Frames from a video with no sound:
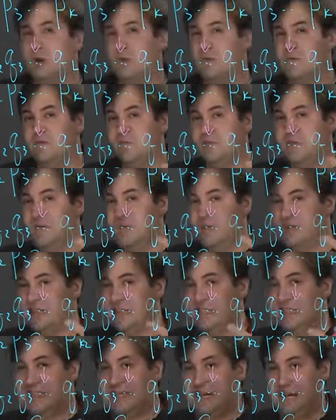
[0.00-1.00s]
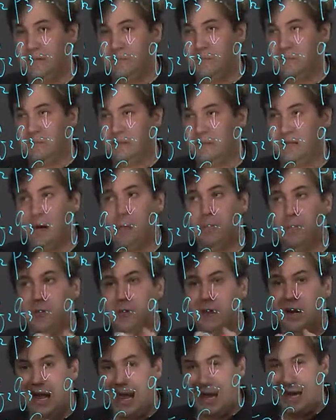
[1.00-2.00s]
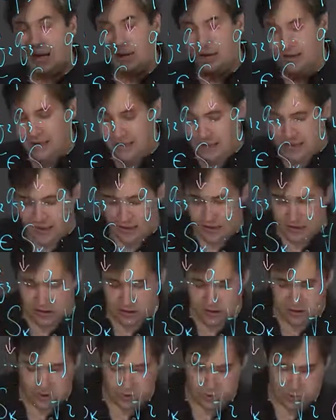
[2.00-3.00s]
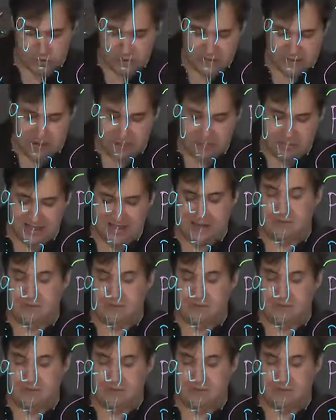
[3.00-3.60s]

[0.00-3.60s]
of the same number n. So simply